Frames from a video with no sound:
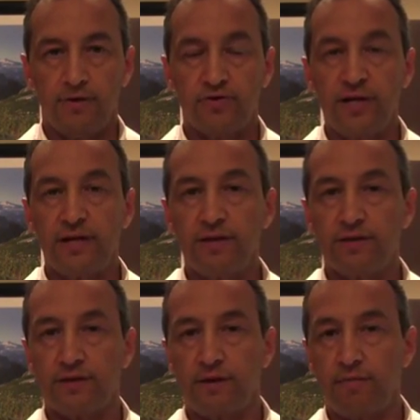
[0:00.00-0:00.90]

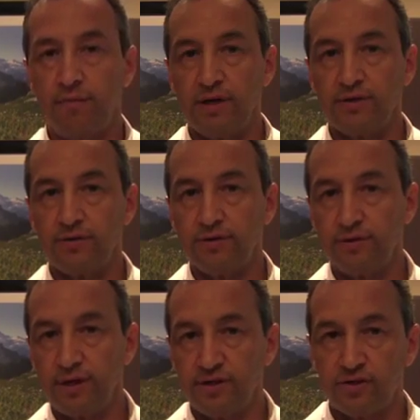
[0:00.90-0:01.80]
strengthens the
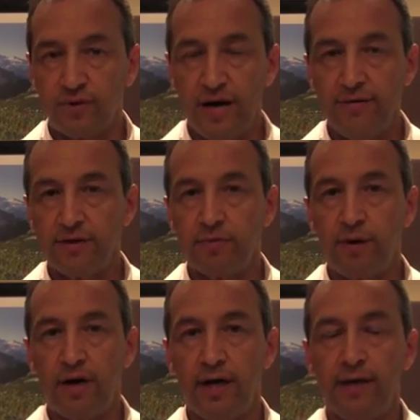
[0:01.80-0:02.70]
muscles that surround the
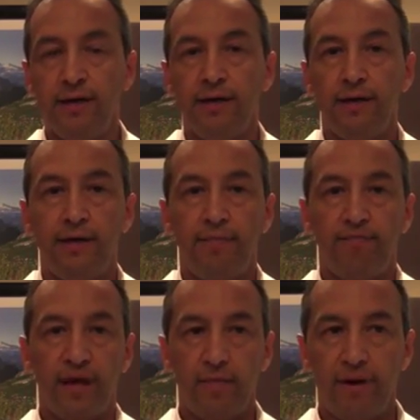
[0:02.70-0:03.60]
spine,
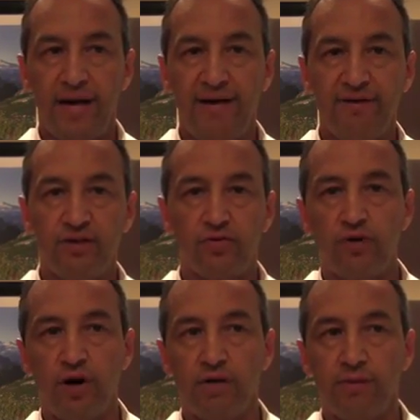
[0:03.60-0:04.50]
and by having
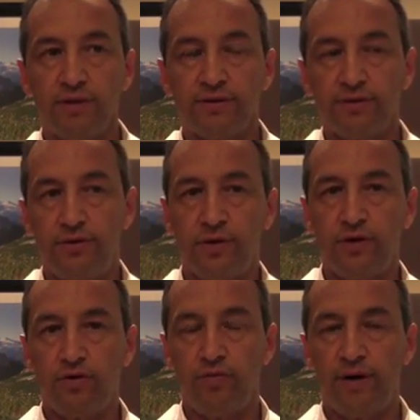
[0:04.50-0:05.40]
stronger muscles you
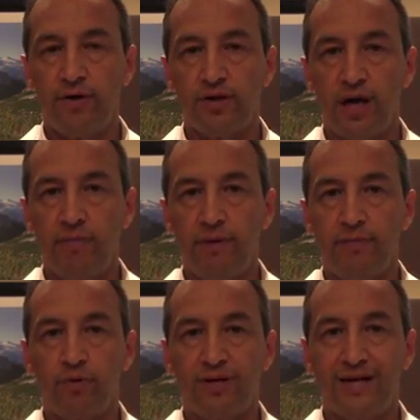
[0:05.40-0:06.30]
can do a better job
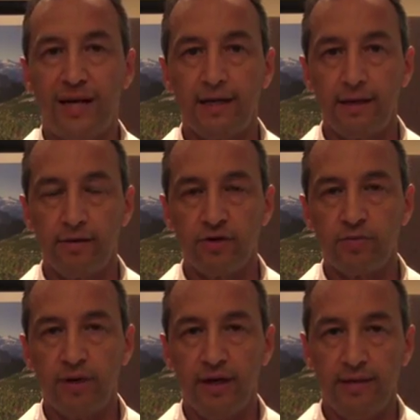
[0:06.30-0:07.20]
at protecting your
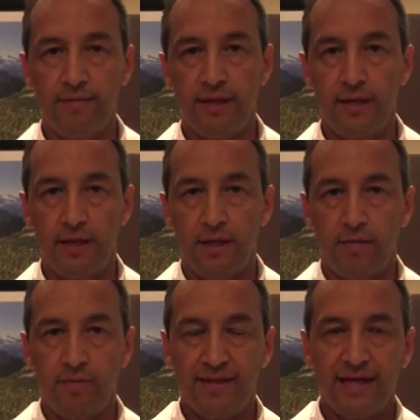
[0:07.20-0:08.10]
spine,
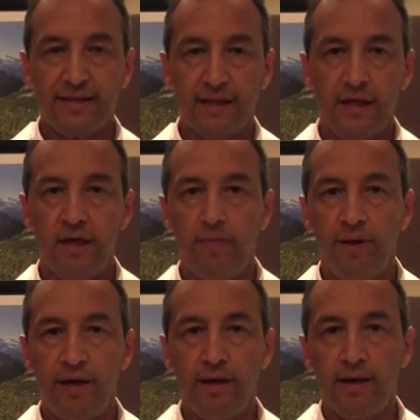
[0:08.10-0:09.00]
but that's
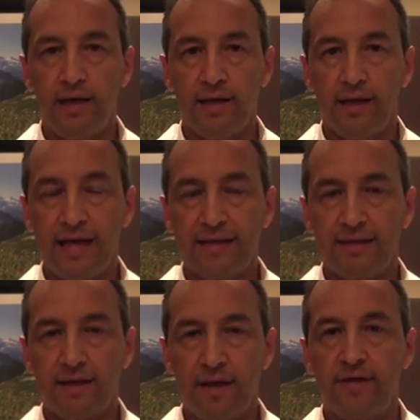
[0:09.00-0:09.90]
independent and
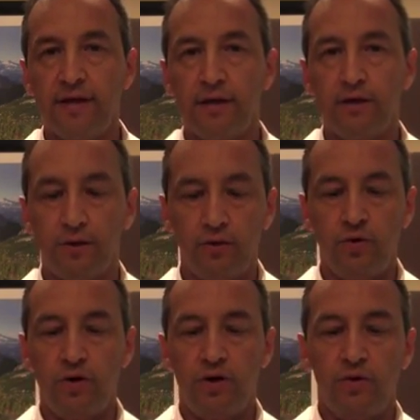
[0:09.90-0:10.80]
has nothing to
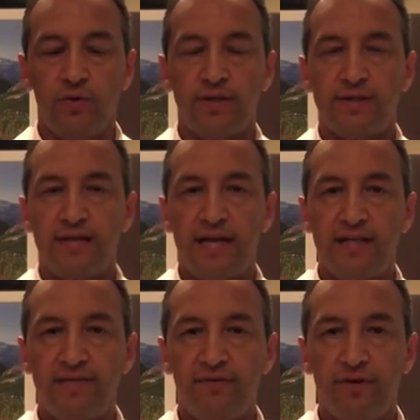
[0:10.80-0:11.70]
do with the status of